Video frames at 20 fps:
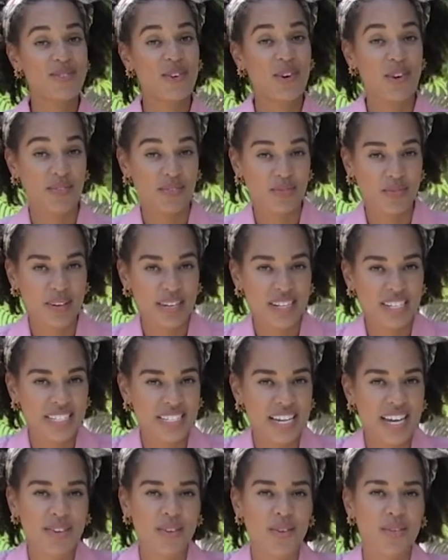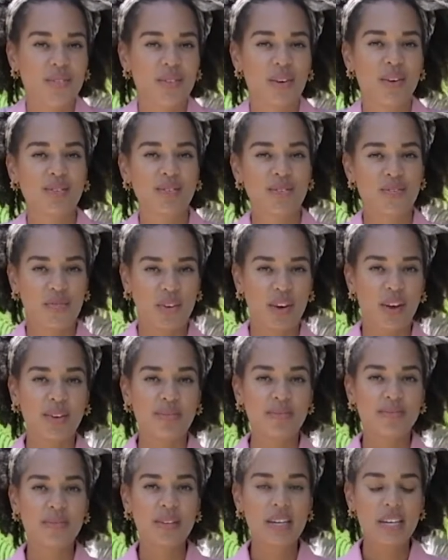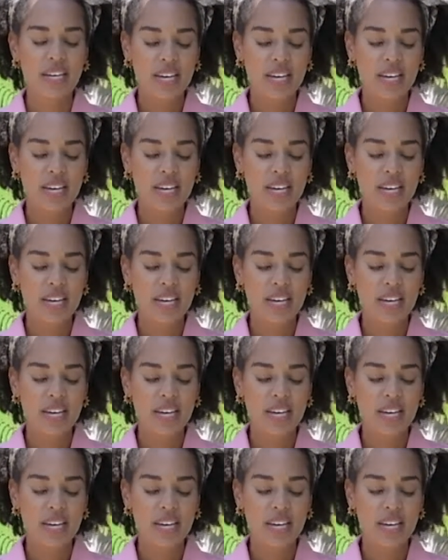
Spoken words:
off, we're going to take off the old foam.